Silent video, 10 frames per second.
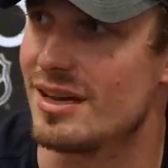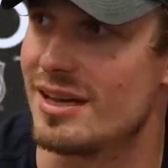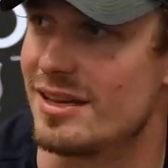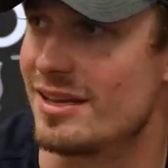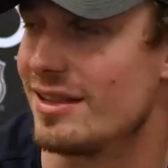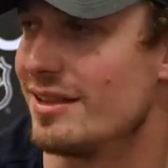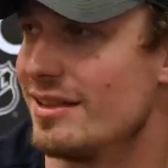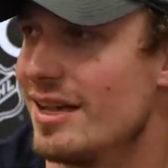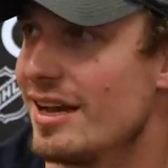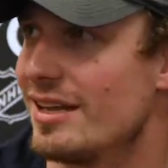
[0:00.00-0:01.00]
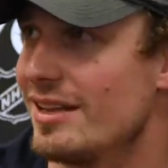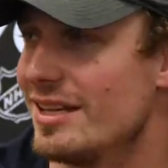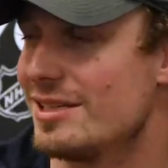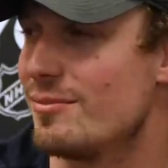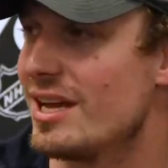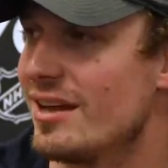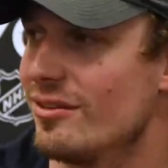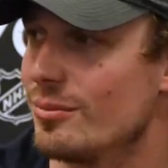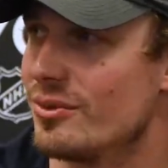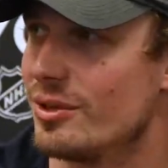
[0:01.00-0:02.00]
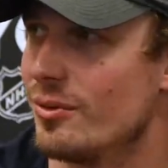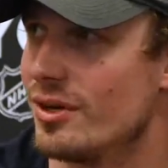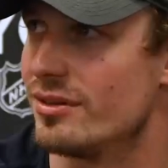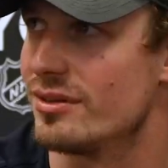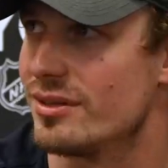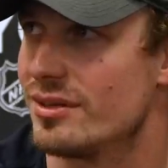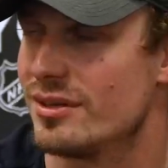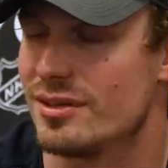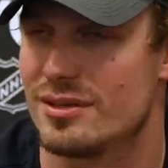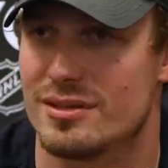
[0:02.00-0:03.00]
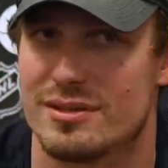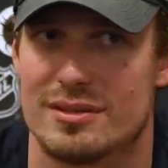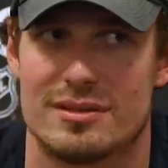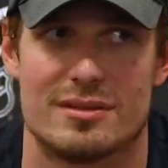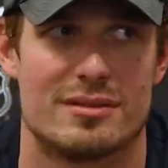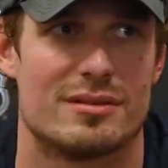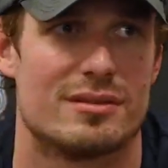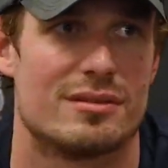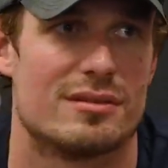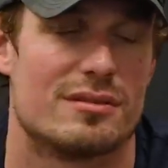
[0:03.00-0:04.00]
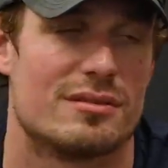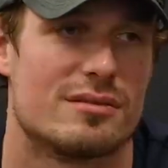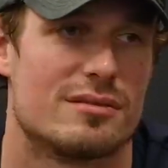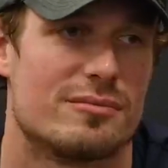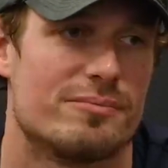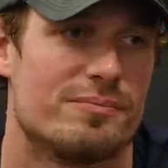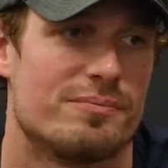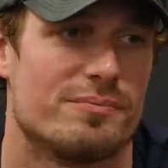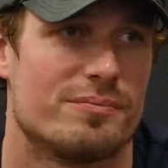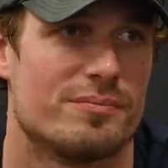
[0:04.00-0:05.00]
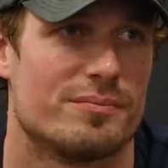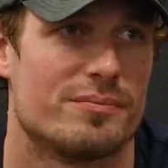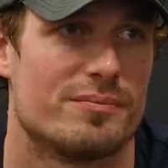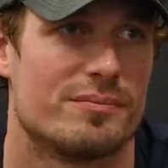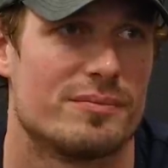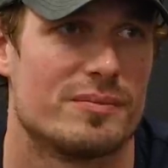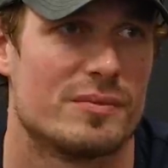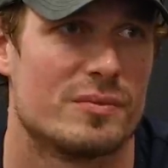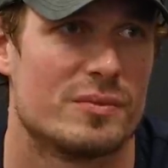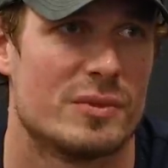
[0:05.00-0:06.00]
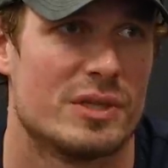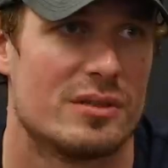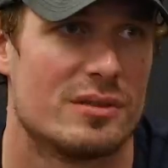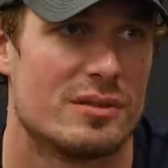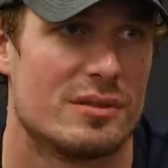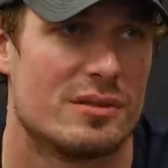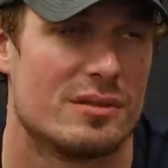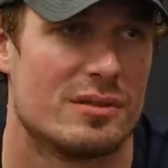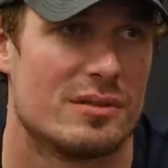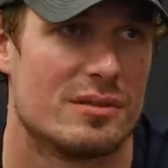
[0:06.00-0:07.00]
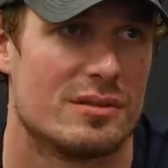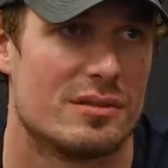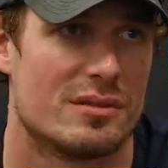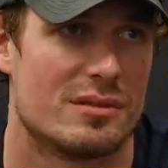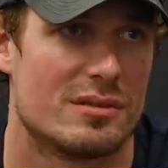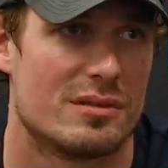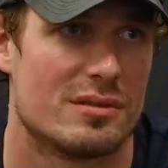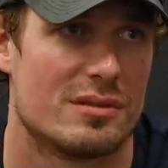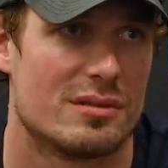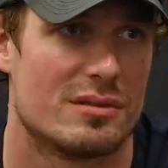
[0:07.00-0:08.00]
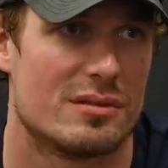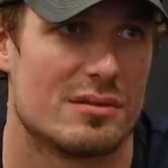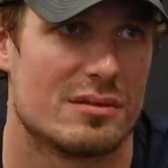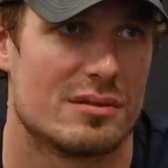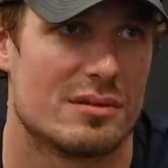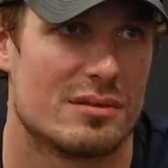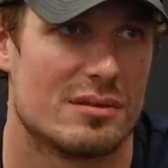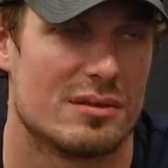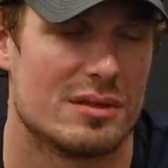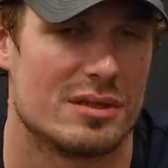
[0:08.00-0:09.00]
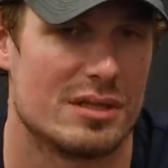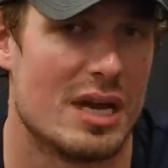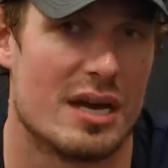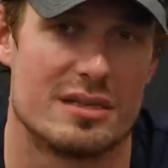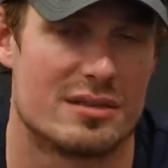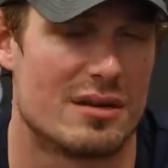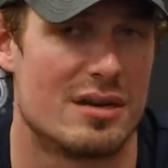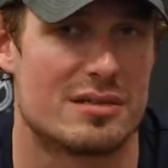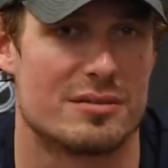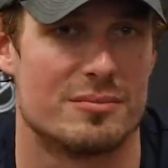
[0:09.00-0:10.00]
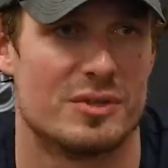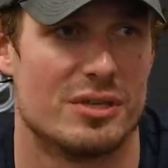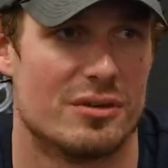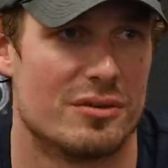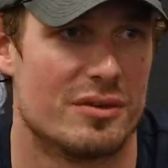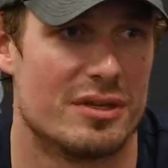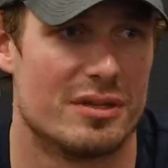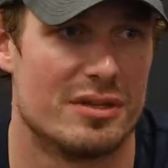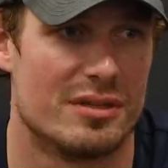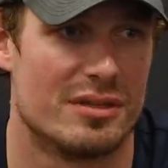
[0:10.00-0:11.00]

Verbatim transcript: but I, they they seem to handle it pretty well. What about when you're you're playing defense in front of Igor and just the confidence that you get from when he's on like he was yesterday. Yeah, it's awesome, you know, and